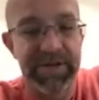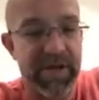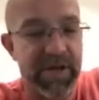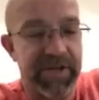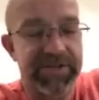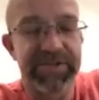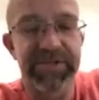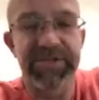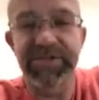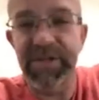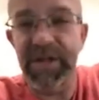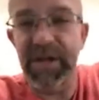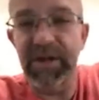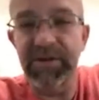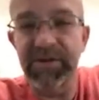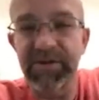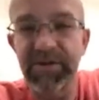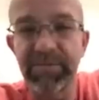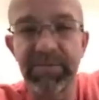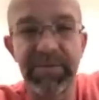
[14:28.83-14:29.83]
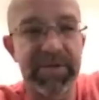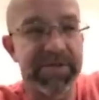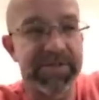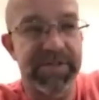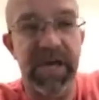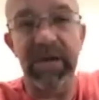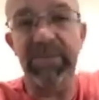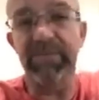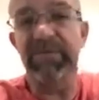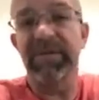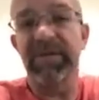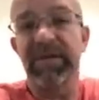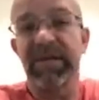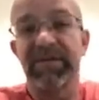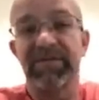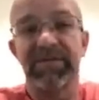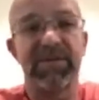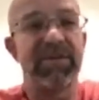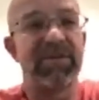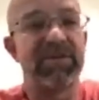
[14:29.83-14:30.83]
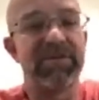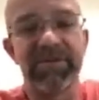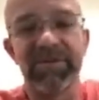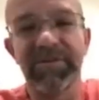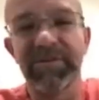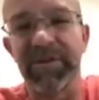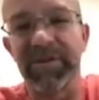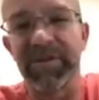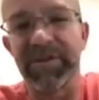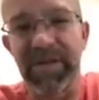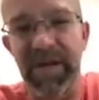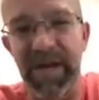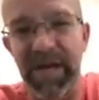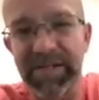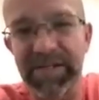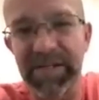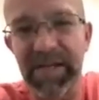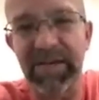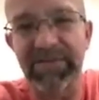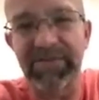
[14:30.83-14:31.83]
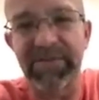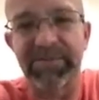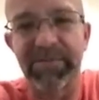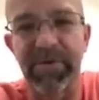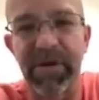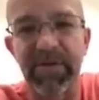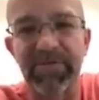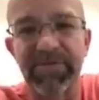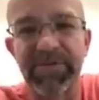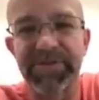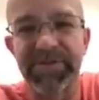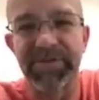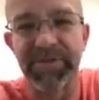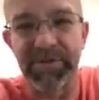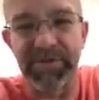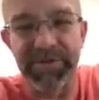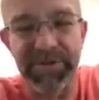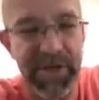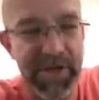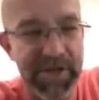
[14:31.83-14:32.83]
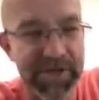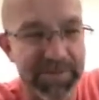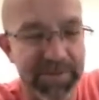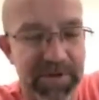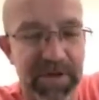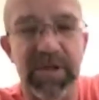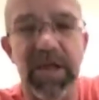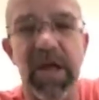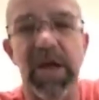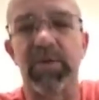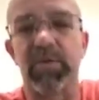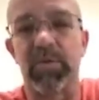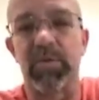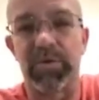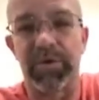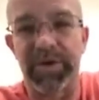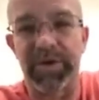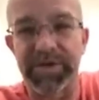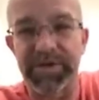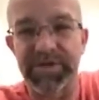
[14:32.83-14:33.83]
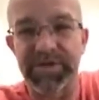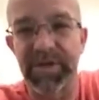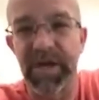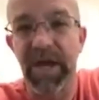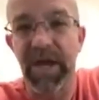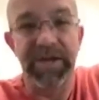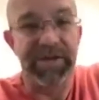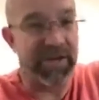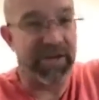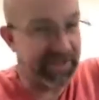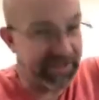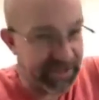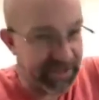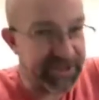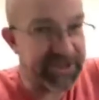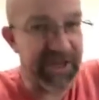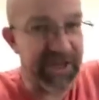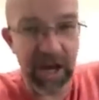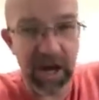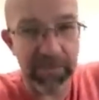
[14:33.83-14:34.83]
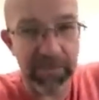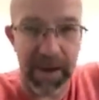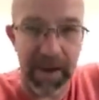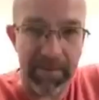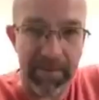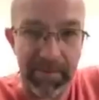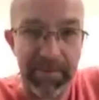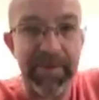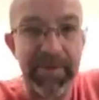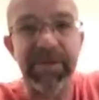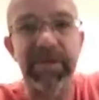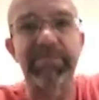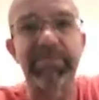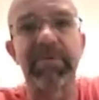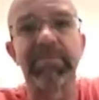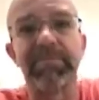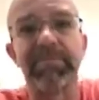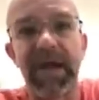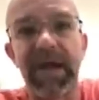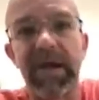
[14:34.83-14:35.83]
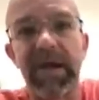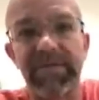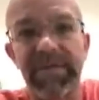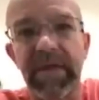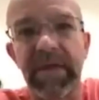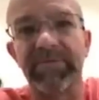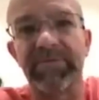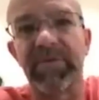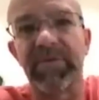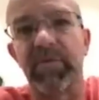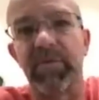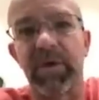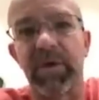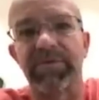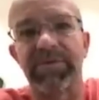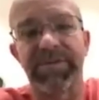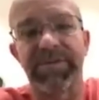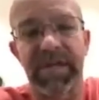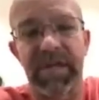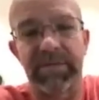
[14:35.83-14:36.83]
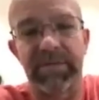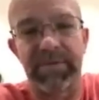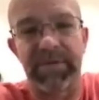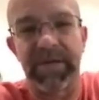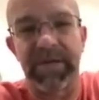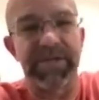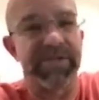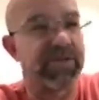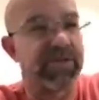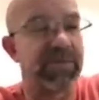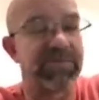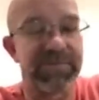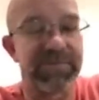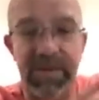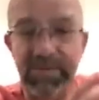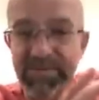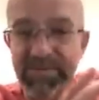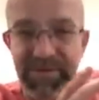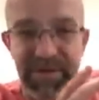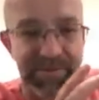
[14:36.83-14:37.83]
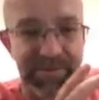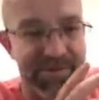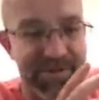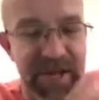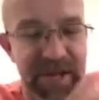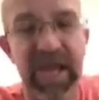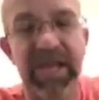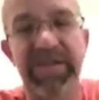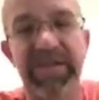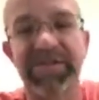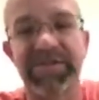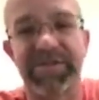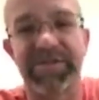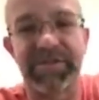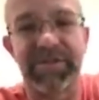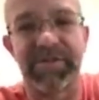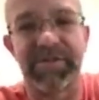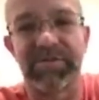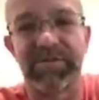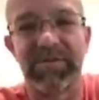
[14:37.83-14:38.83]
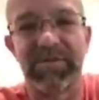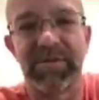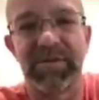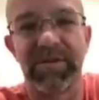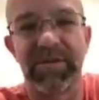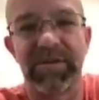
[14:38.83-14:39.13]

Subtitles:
Not to scare you, because I believe, you know, look, God gave the prophets of the Old Testament a lot of warnings. Not to scare people, but to prepare them for what was coming. And so I'm challenging you.